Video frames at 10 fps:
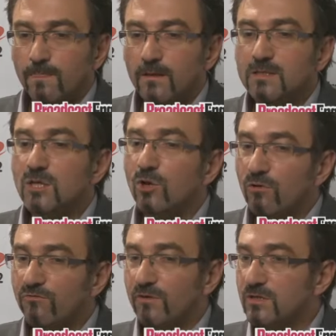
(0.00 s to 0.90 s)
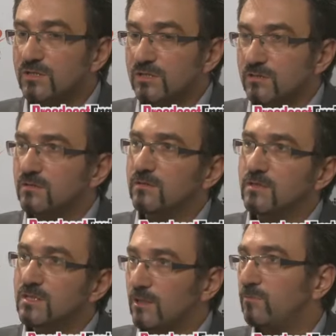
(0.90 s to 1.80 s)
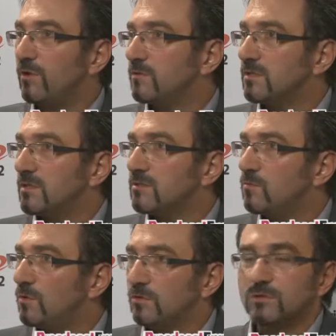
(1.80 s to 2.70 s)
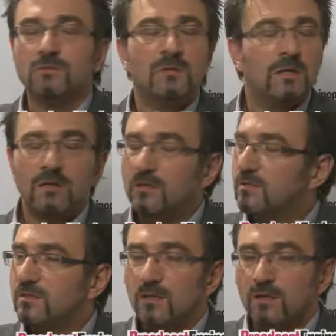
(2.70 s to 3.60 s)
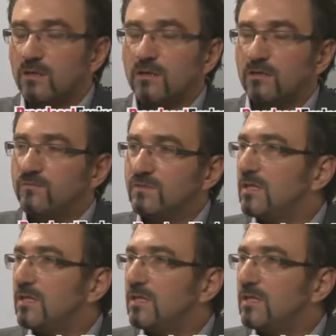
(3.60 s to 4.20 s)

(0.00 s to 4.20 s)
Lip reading: it's a lot faster than the same process was even